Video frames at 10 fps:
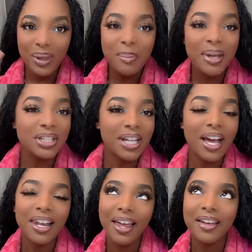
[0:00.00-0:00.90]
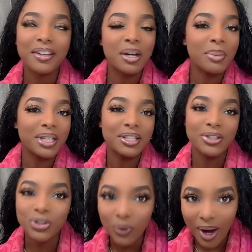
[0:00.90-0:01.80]
Make sure y'all like, comment, and
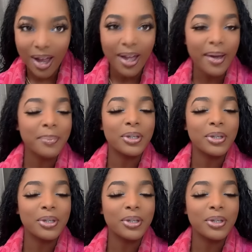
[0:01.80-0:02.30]
subscribe.